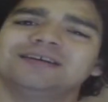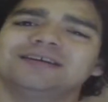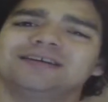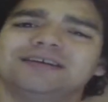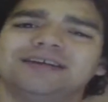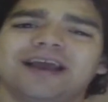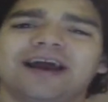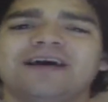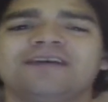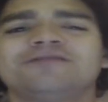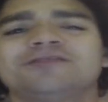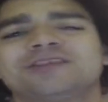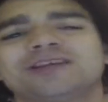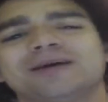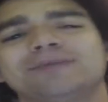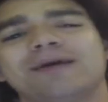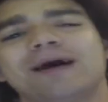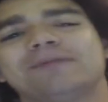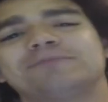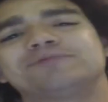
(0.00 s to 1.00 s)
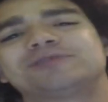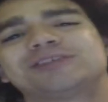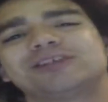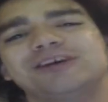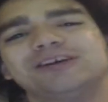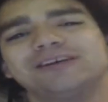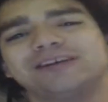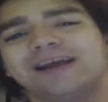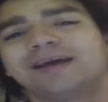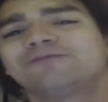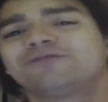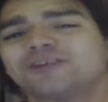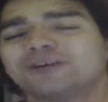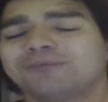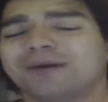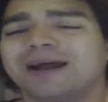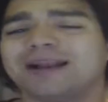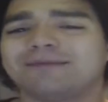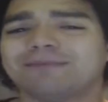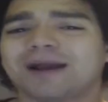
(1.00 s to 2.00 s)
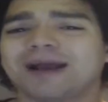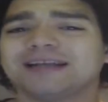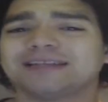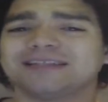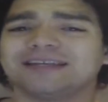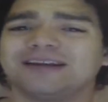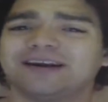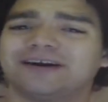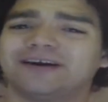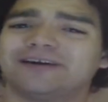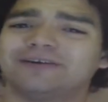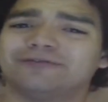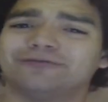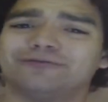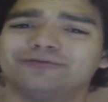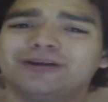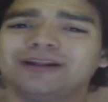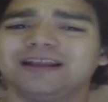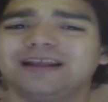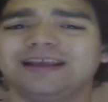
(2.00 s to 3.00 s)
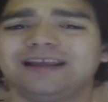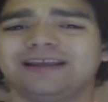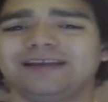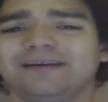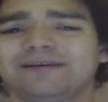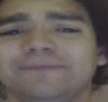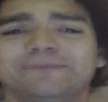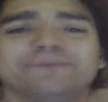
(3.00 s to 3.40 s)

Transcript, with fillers: you have some episode, you have some animes that are really